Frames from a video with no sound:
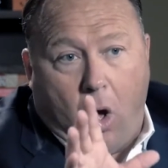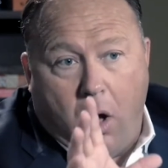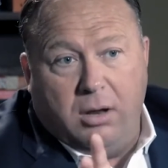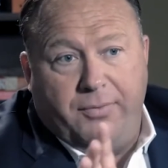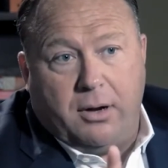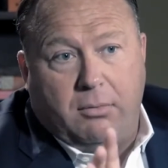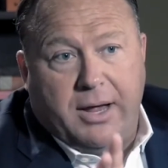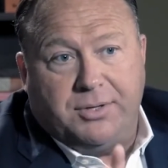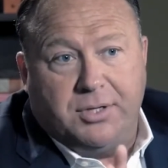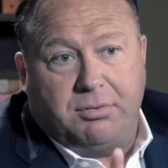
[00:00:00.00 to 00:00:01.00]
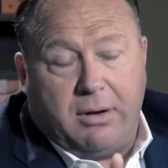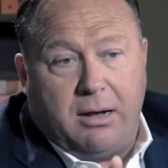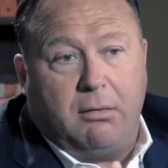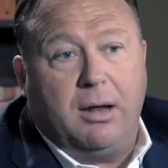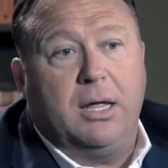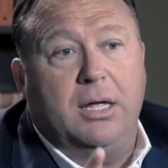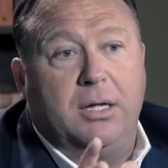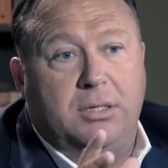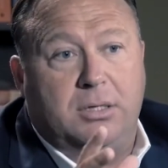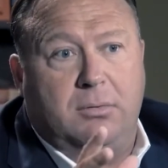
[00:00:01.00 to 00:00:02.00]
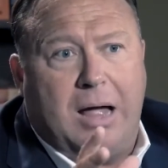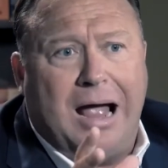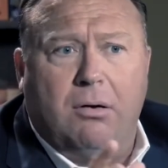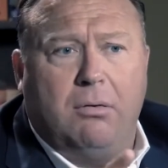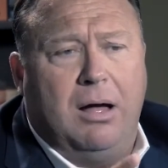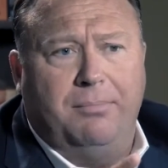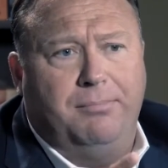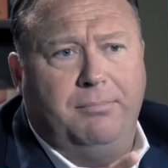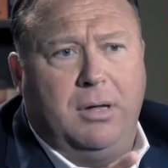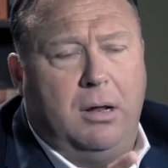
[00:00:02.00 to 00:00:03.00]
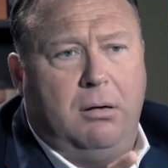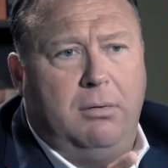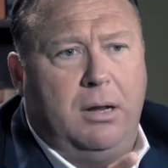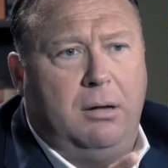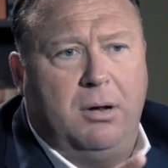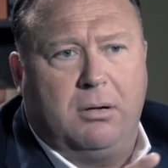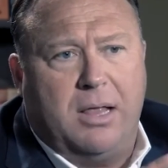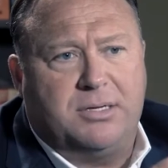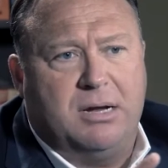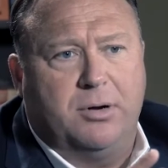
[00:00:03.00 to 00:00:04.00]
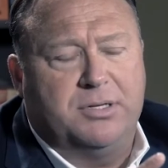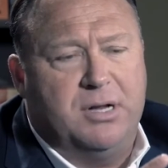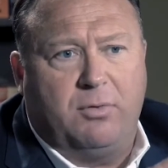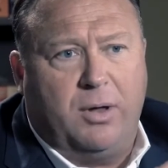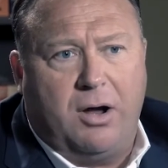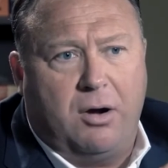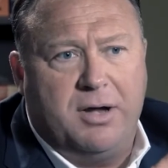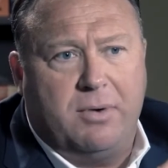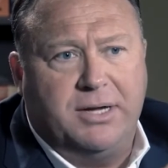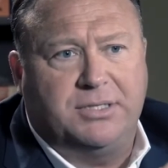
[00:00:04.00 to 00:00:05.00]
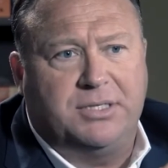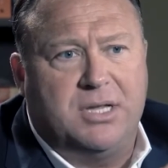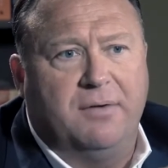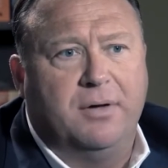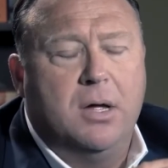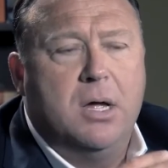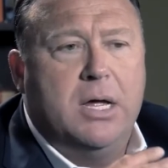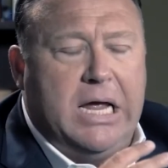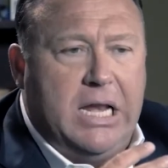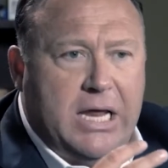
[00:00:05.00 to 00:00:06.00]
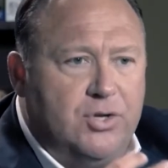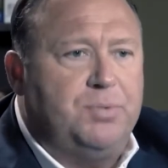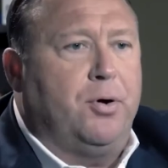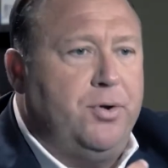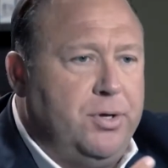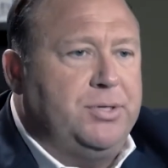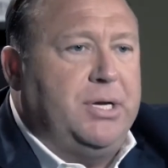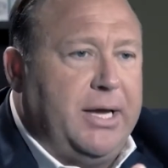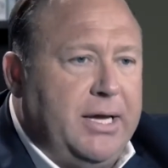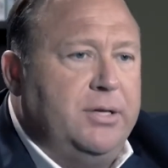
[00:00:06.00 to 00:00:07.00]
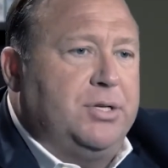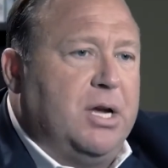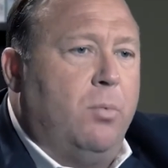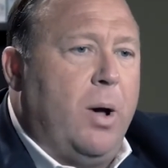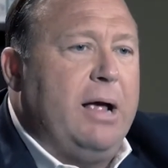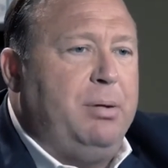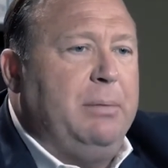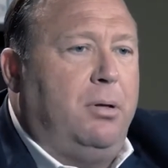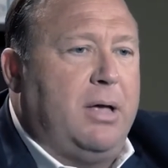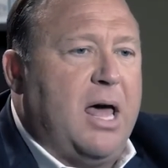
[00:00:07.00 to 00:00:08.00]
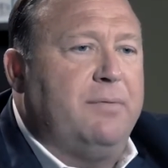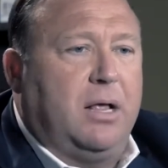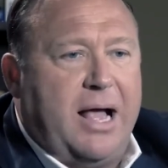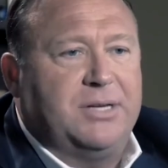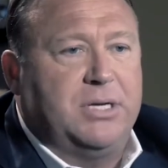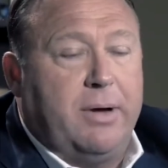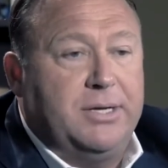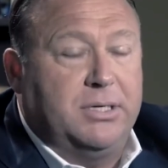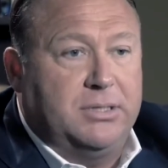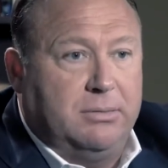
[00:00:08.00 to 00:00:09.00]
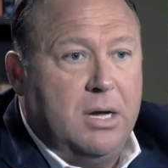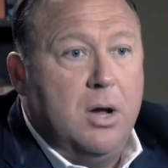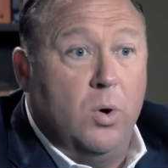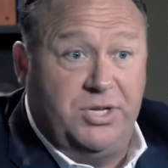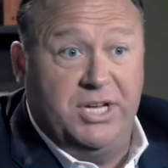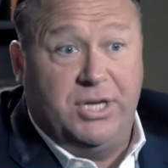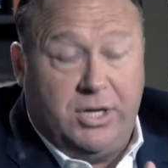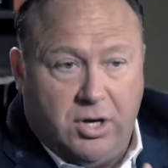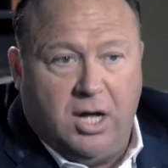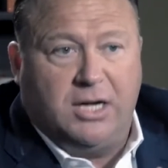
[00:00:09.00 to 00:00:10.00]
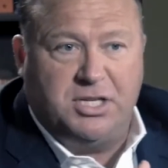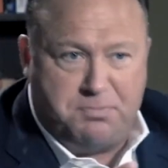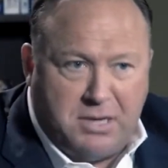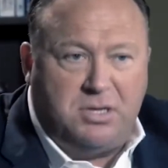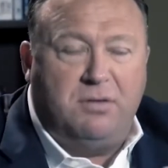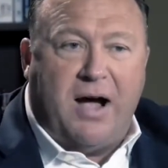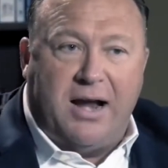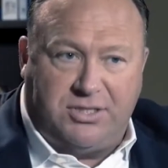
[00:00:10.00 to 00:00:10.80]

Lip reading: all of their racist rhetoric is, I grew up, in middle-class neighborhoods, never really heard any racist stuff. It is producing in some white people kind of a classic racism, which isn't good because it's meant to divide